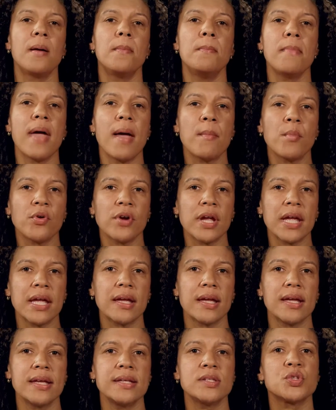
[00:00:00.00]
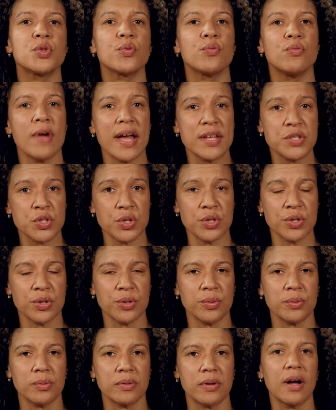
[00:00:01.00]
Memory is the
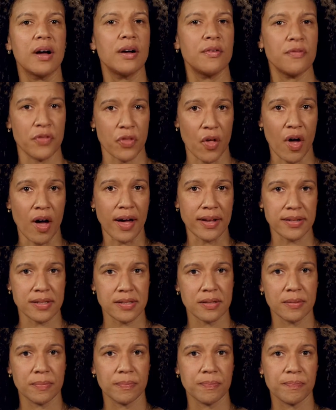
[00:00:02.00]
residue of thought.